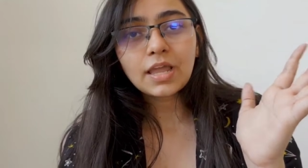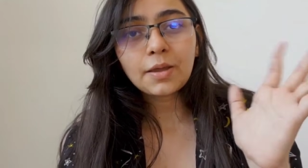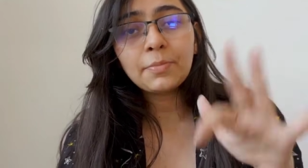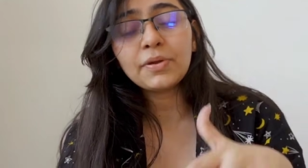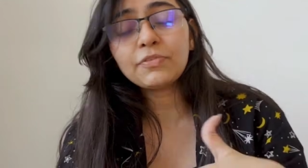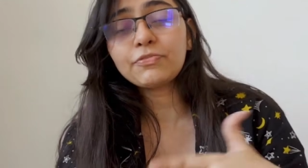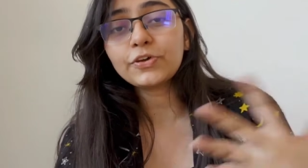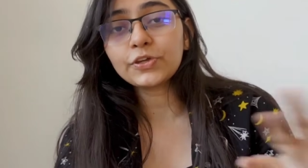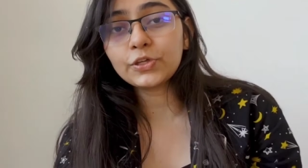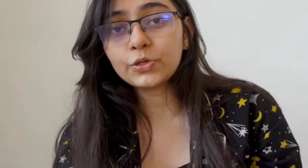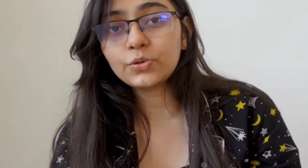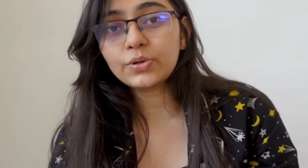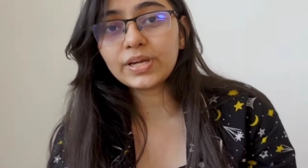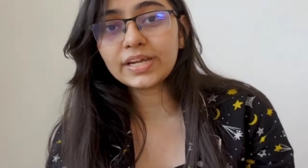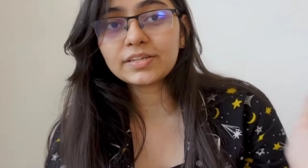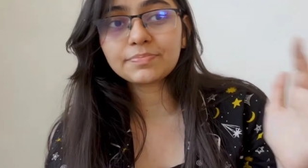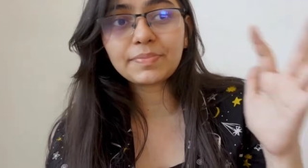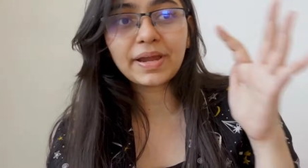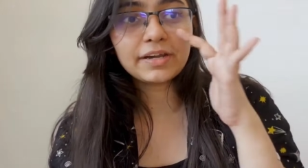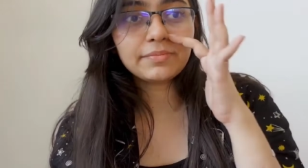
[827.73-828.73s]
But for you,
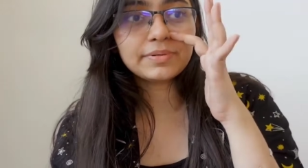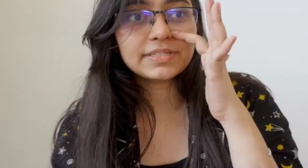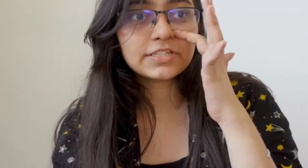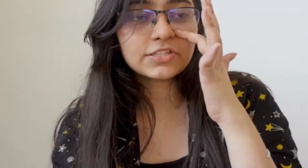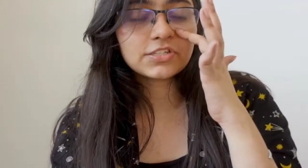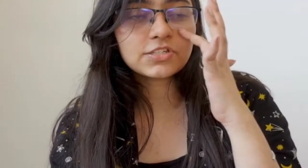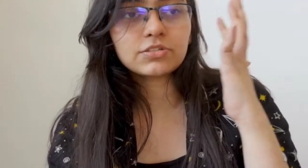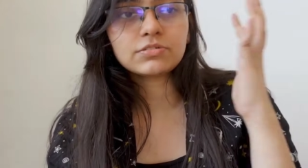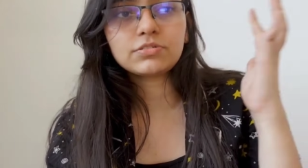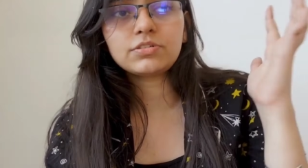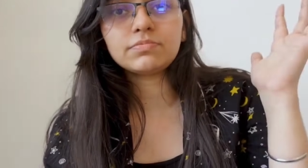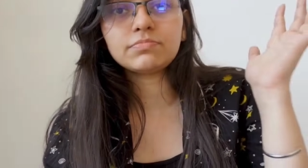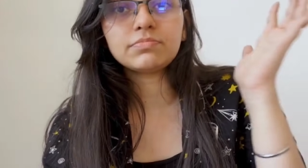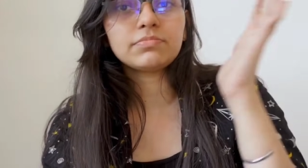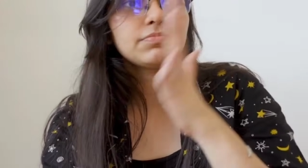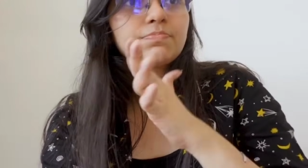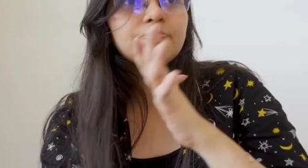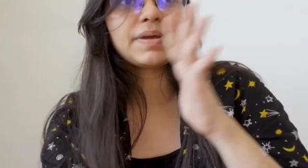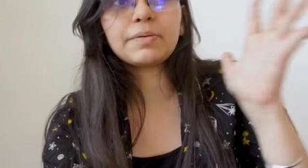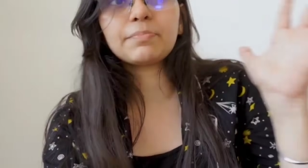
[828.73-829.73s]
it might be just
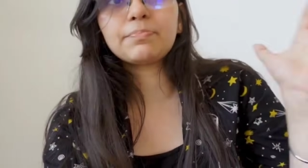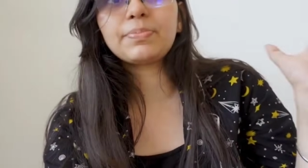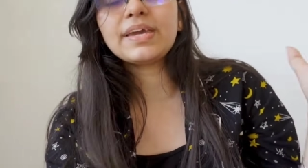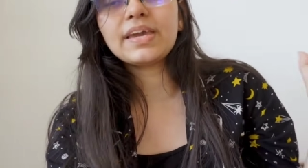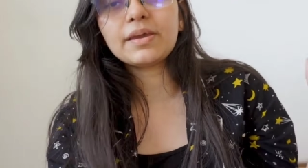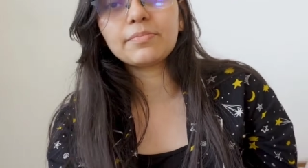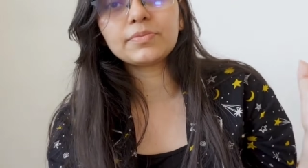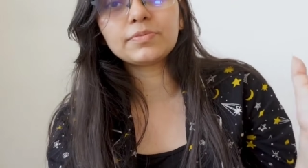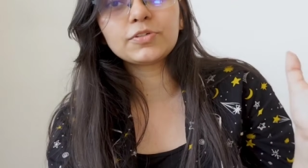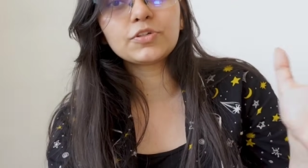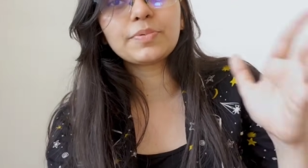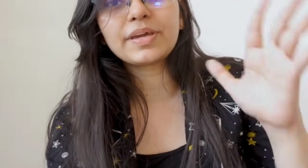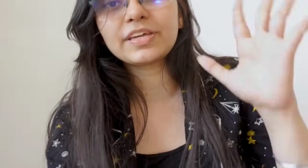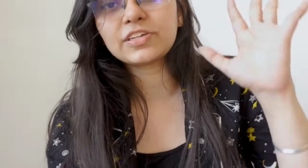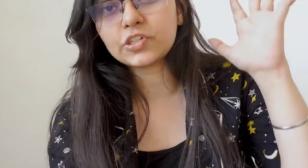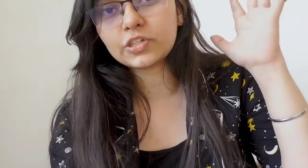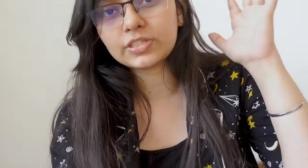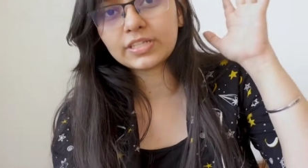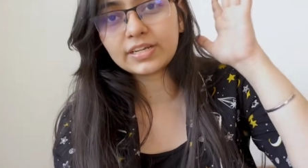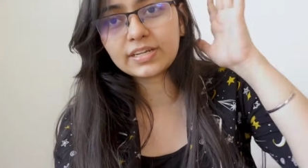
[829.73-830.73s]
being able to make
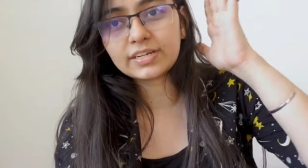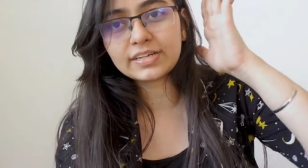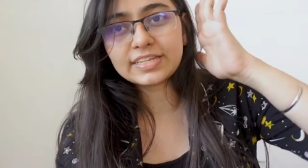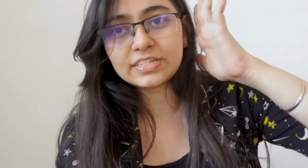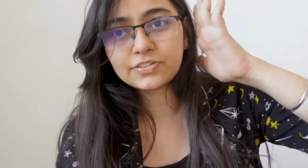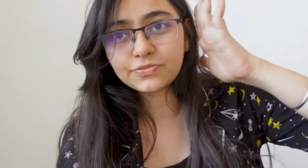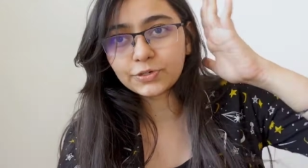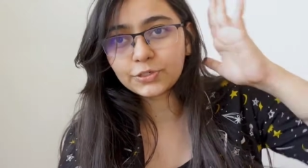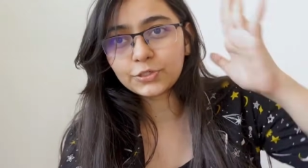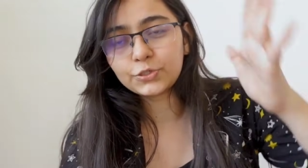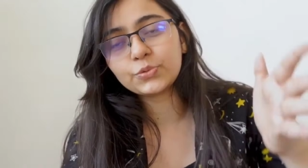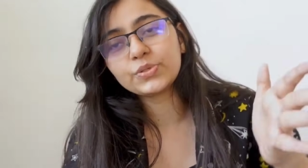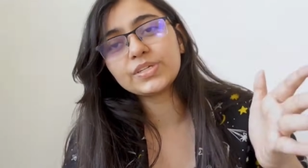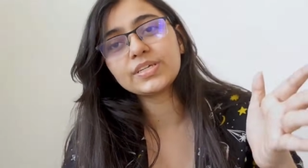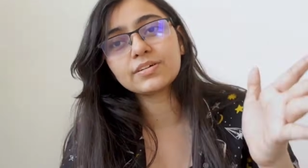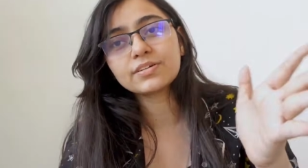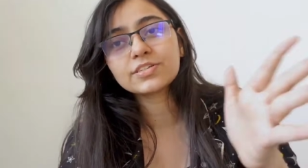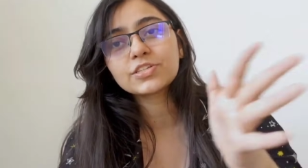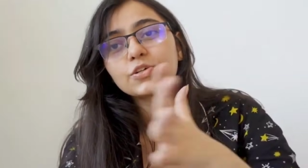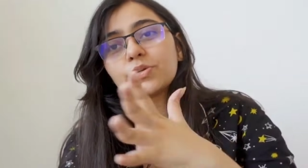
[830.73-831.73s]
sure that at least for 2
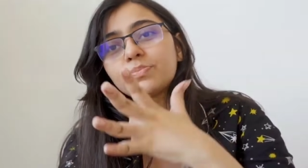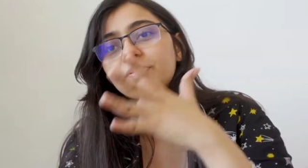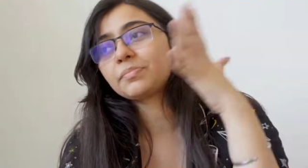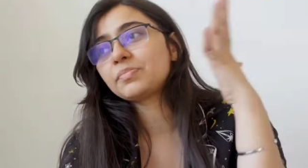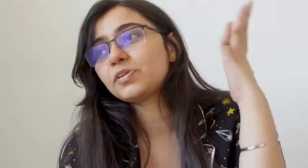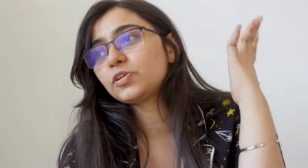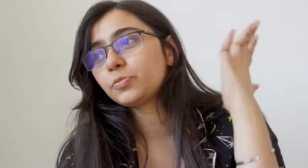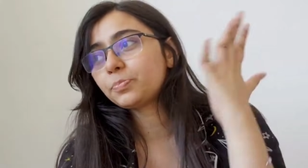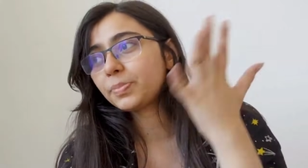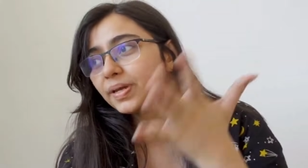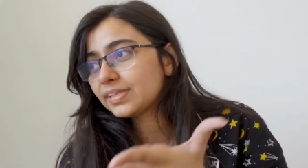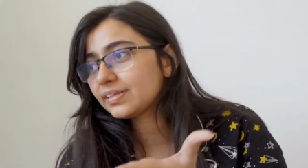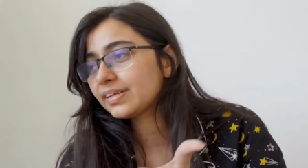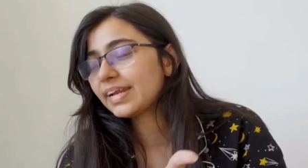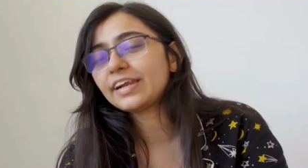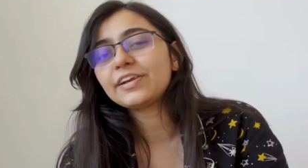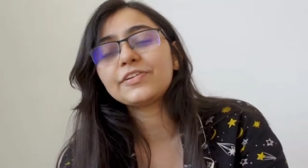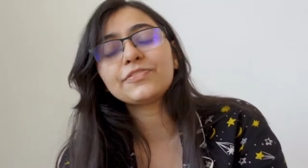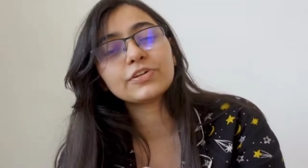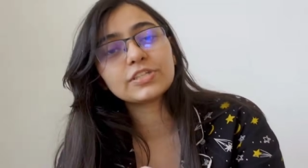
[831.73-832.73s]
years, you'll be able to pay the
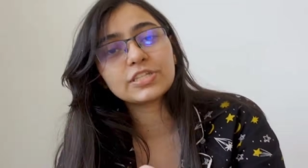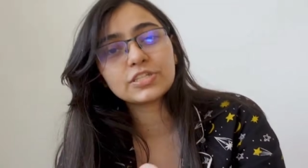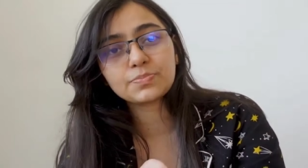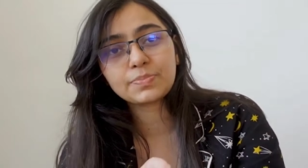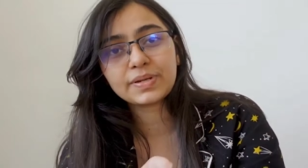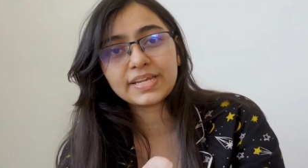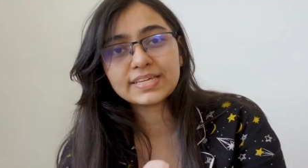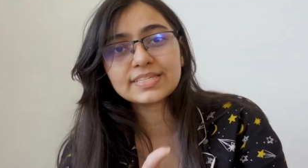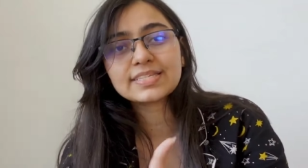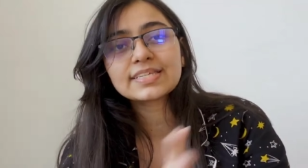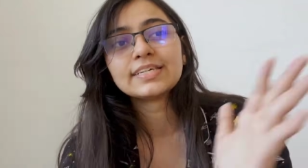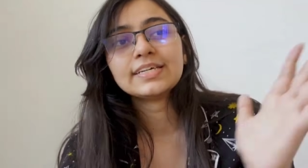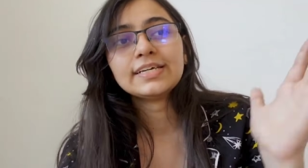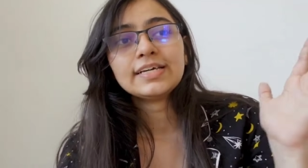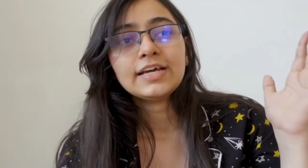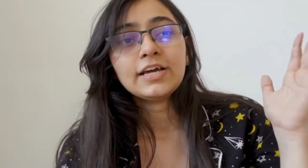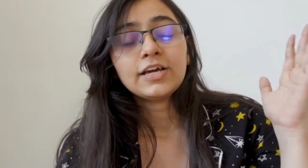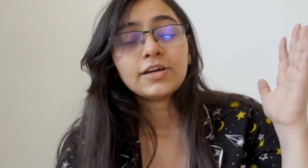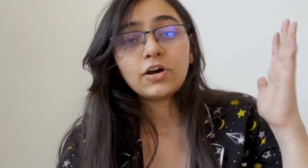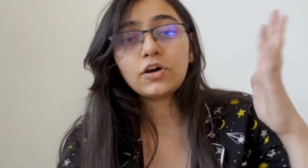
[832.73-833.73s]
rent for this place
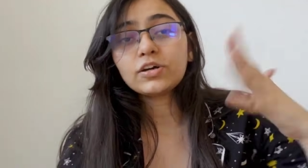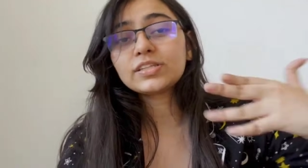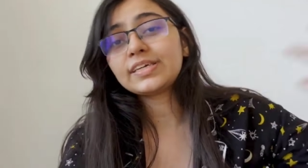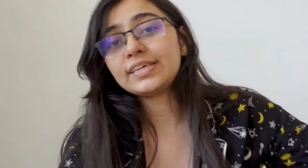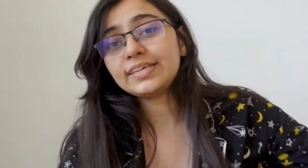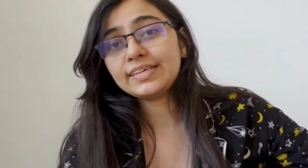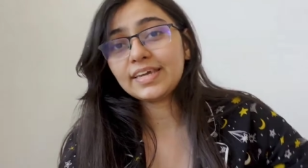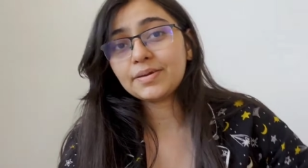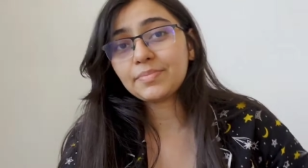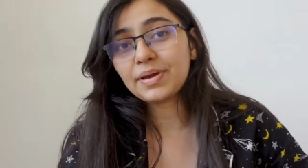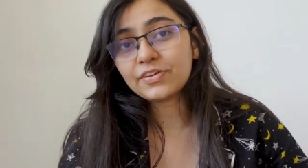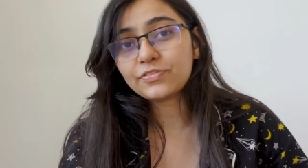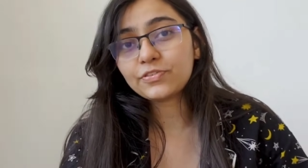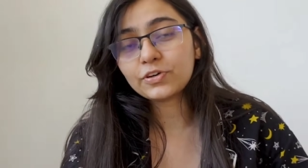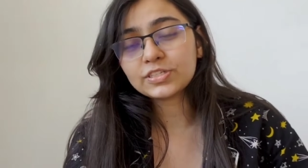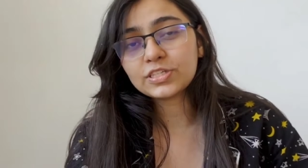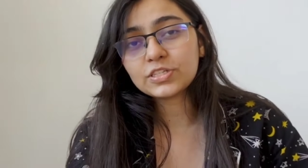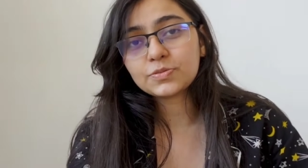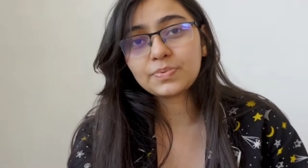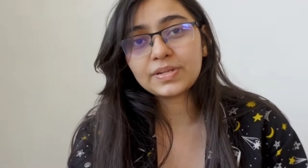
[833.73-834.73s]
or the EMI
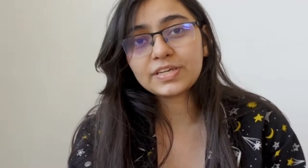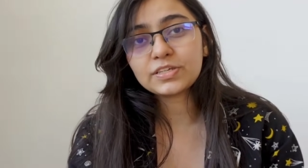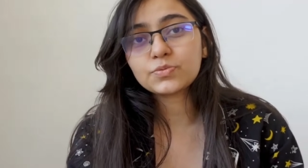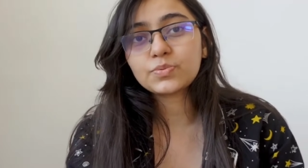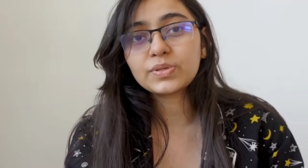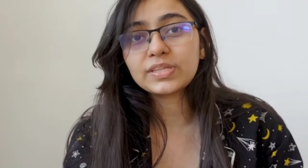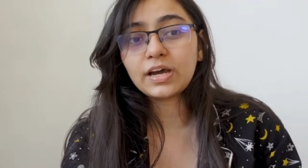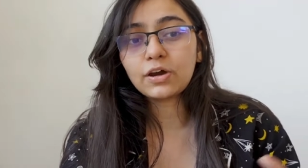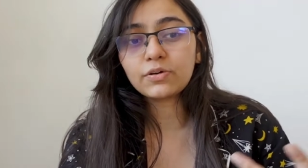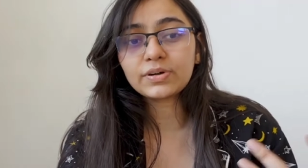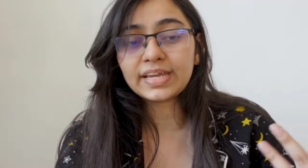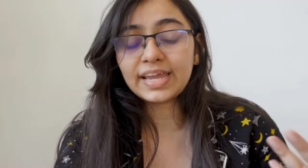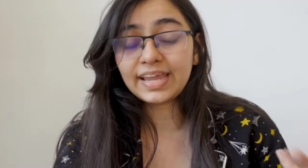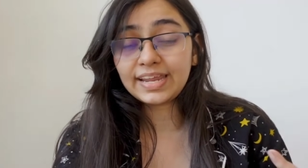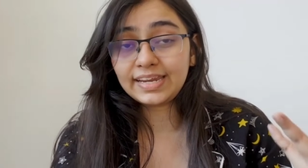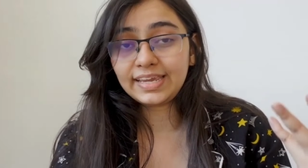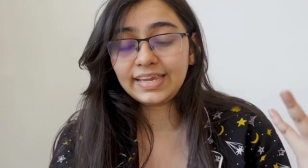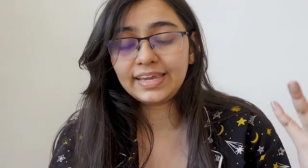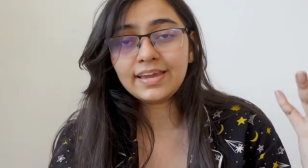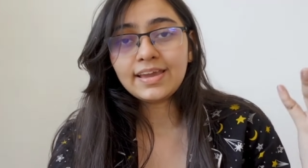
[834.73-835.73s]
for this place without
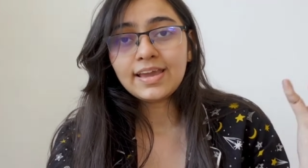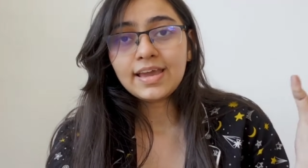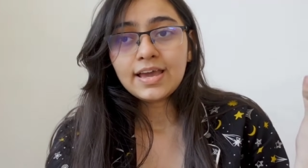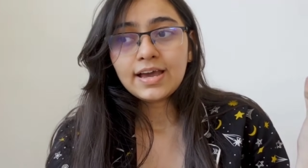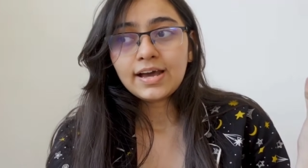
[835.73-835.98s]
any